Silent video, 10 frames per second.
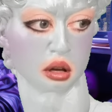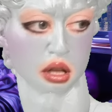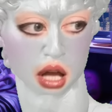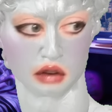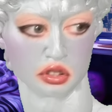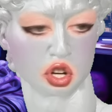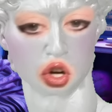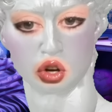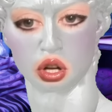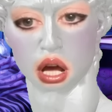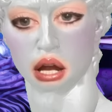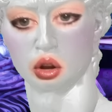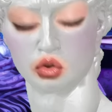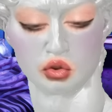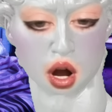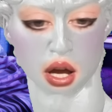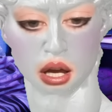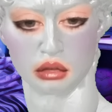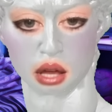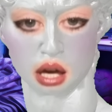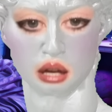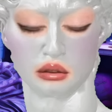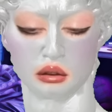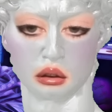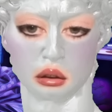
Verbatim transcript: left hurt and crying in the end.